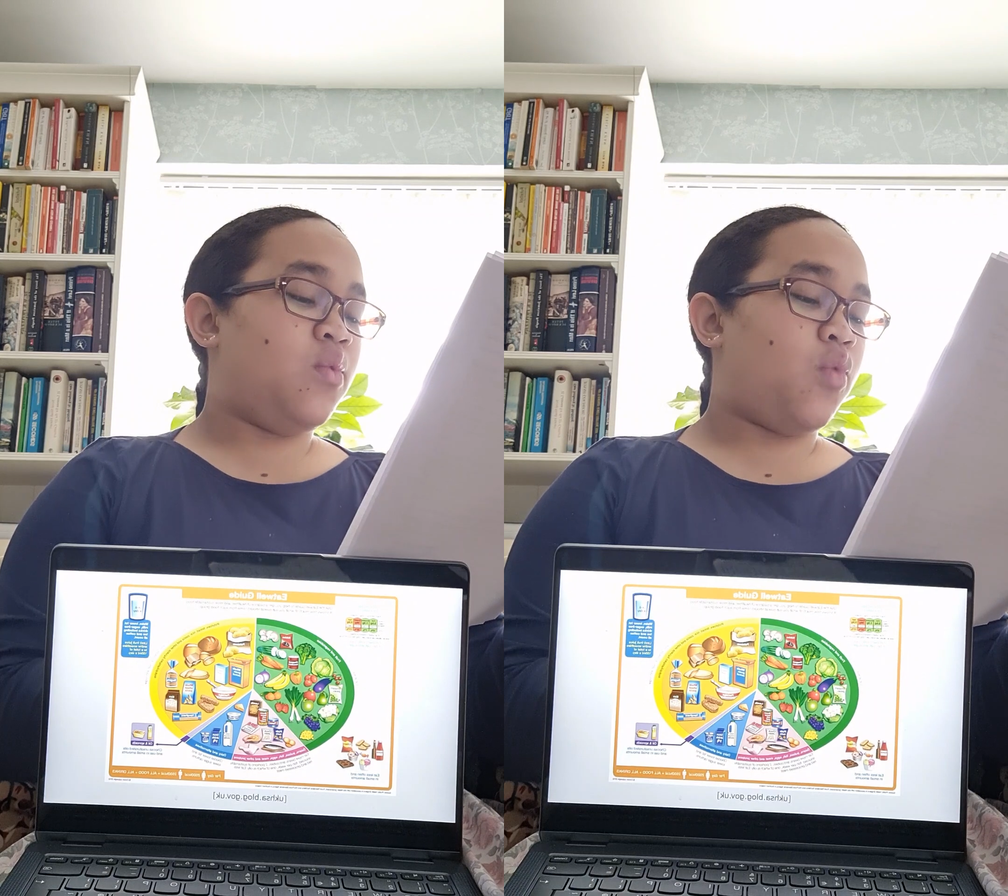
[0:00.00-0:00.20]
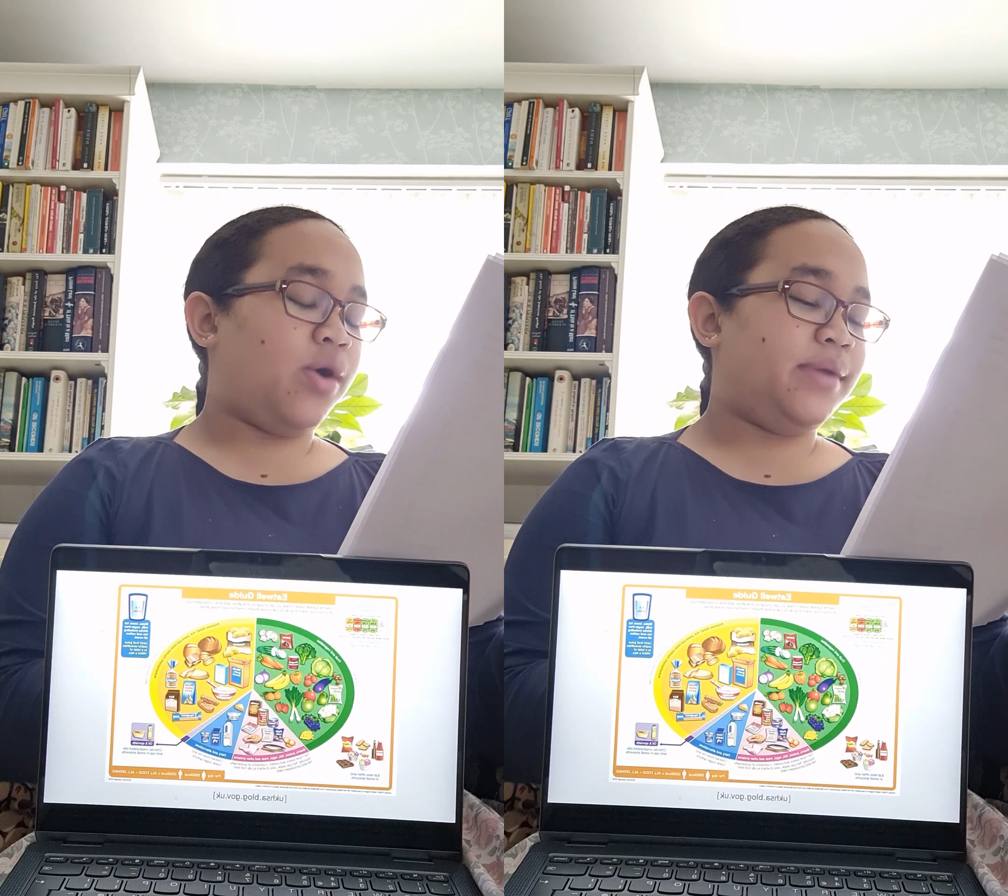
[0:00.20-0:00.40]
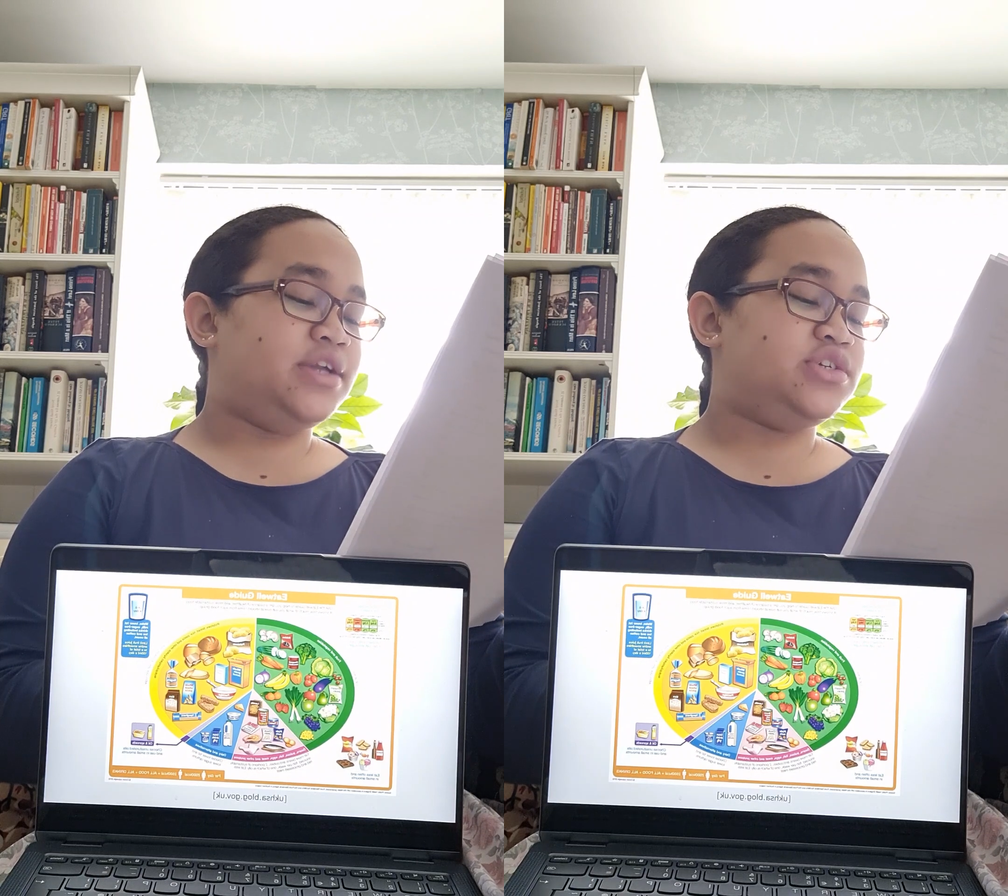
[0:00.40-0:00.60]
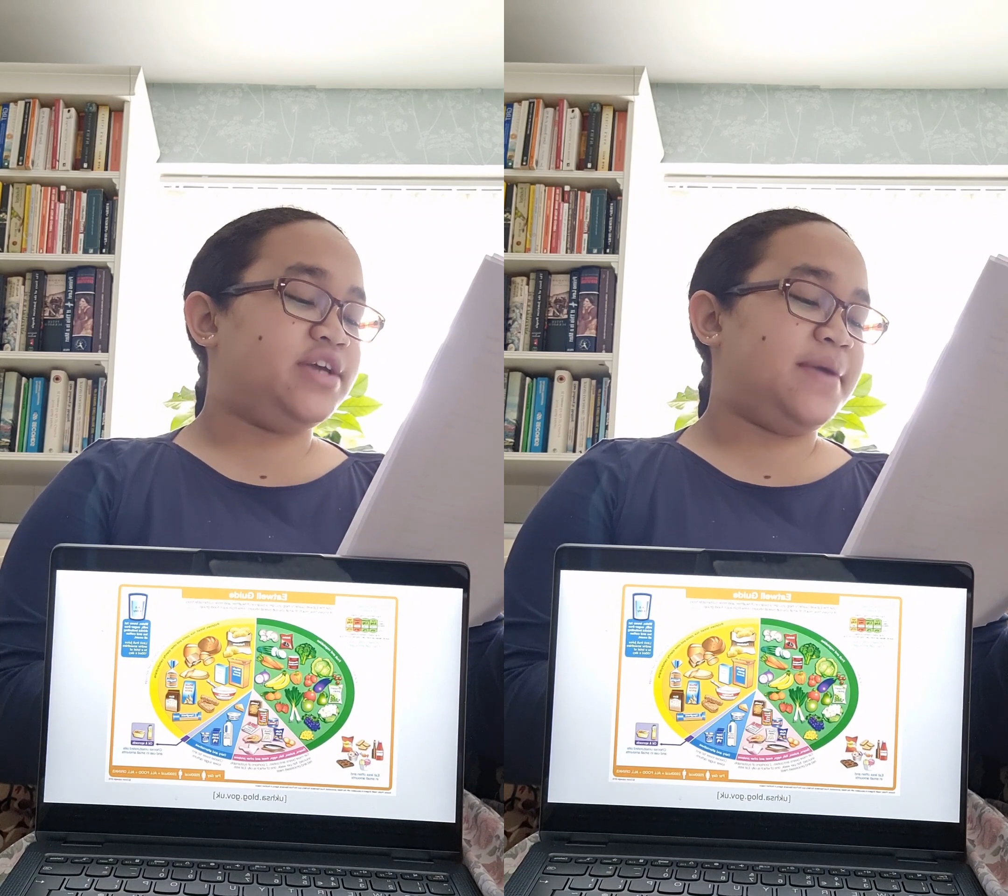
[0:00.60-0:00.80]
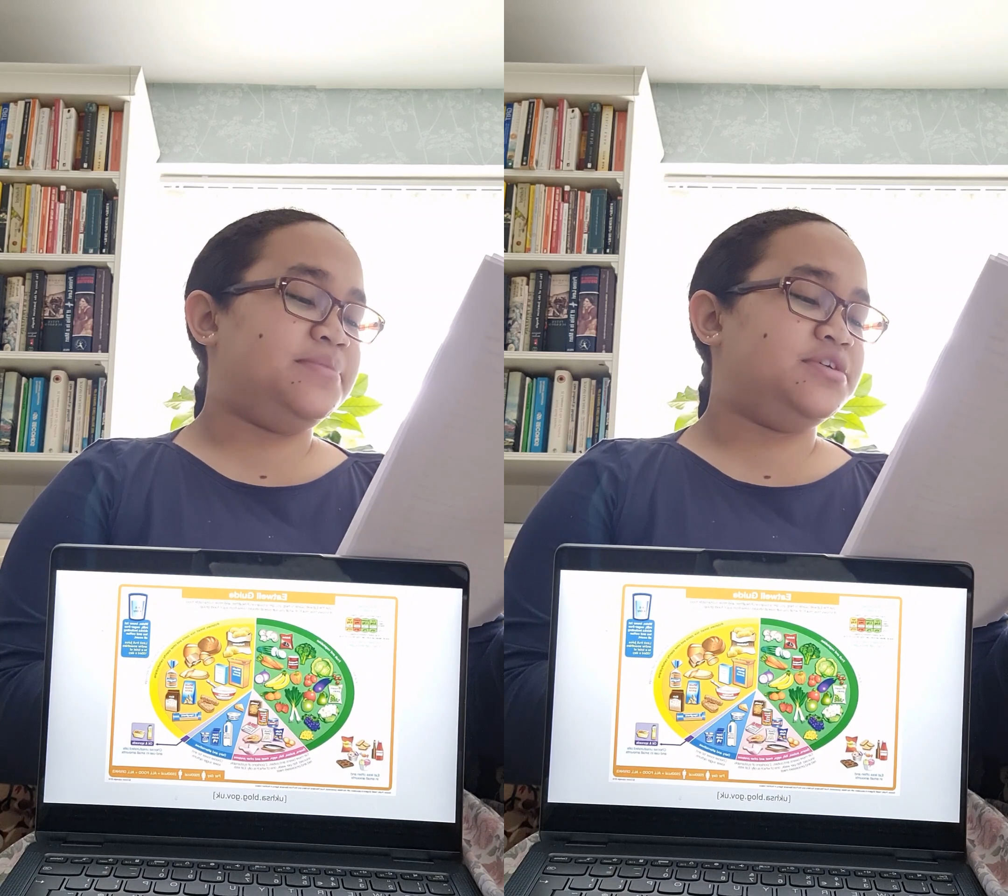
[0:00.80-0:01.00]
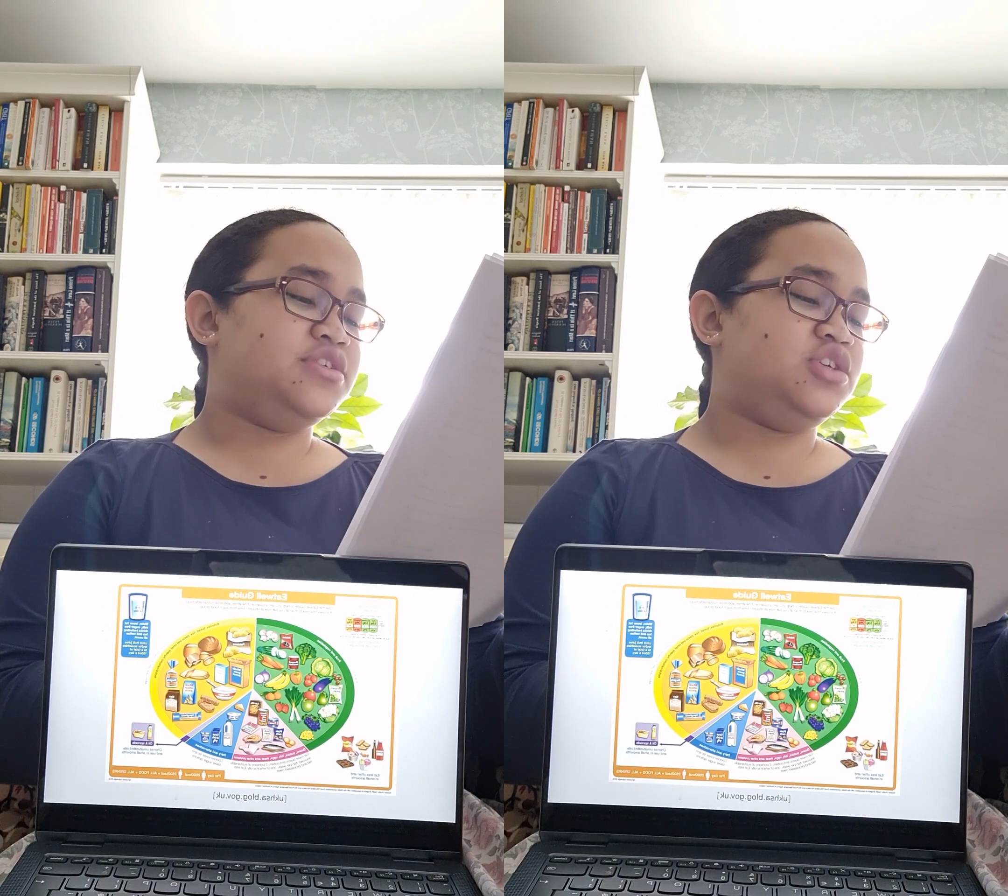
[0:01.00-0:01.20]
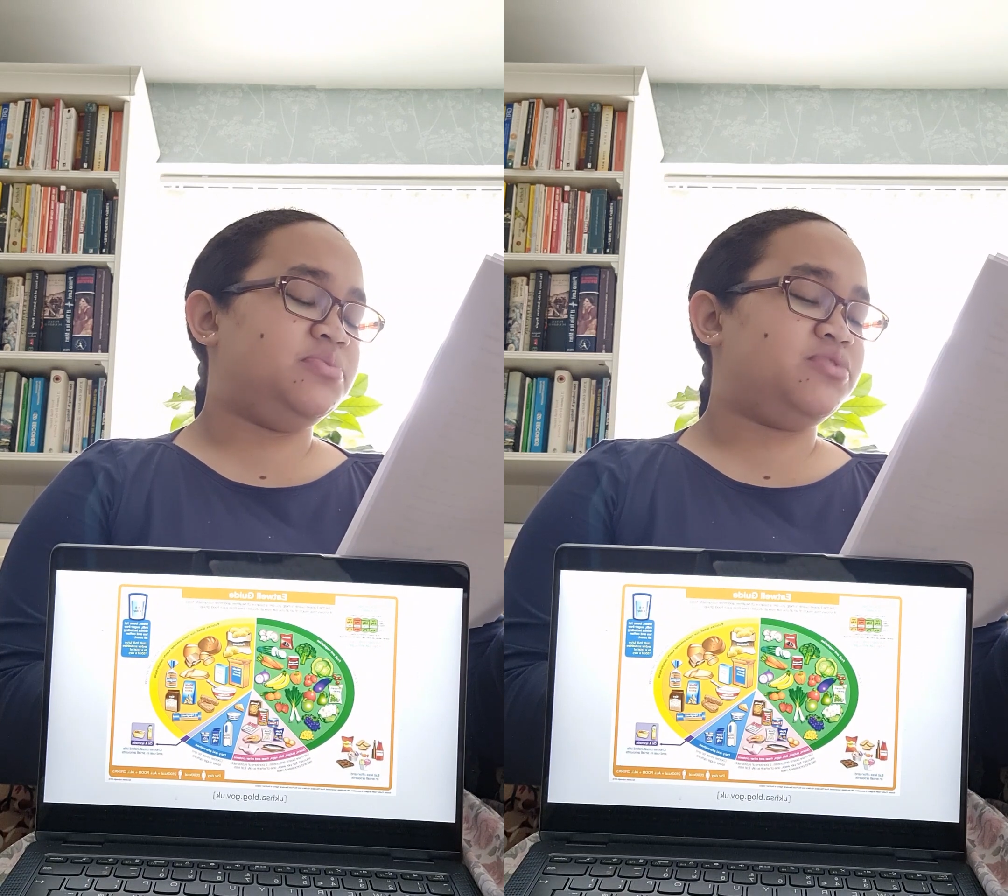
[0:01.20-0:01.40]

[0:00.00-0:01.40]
while men should aim to consume